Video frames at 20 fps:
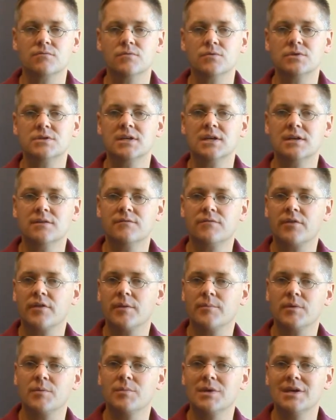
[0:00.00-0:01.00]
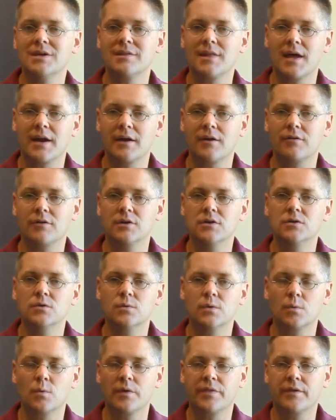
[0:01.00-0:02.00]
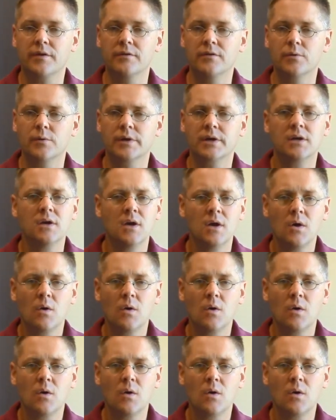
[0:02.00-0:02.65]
routine for them to be in that area doing what they're doing?